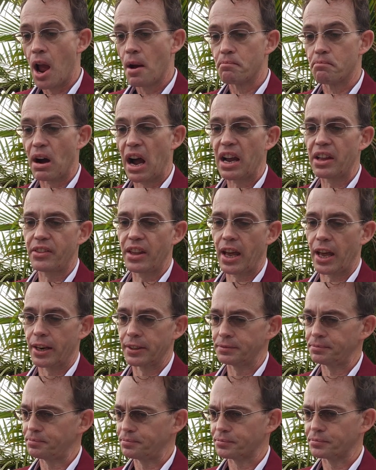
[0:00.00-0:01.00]
By
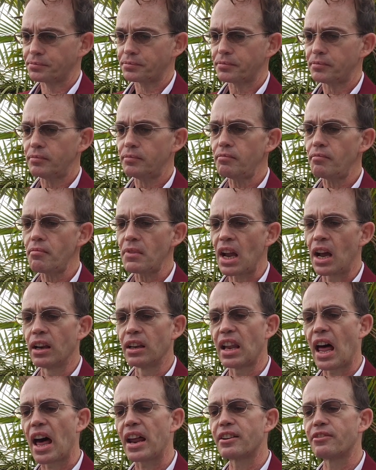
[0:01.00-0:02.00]
then, a
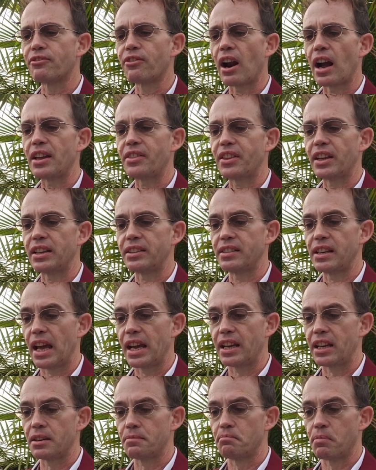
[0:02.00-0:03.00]
lot of writhing
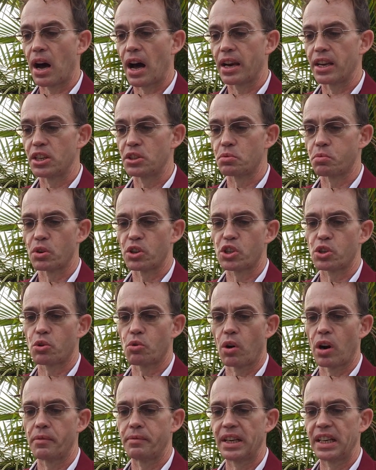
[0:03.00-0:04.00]
naked bodies were
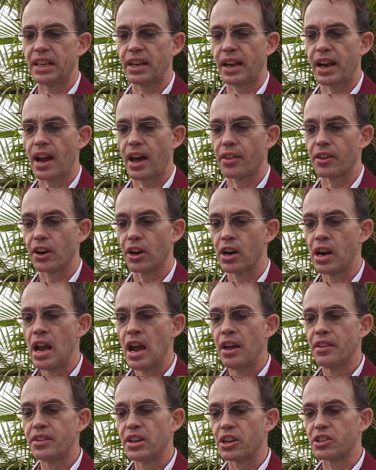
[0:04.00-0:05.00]
squirming together,
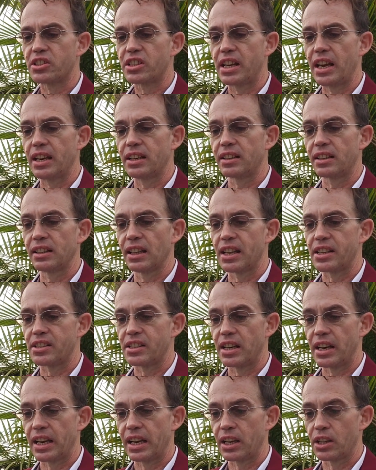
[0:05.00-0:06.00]
their skin
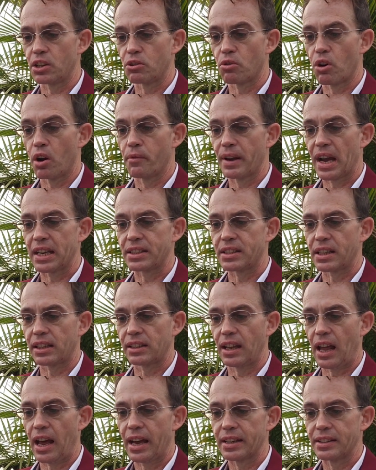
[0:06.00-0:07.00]
glistening in the romantic
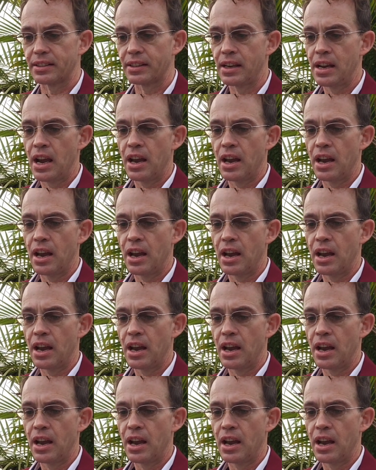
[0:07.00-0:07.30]
light.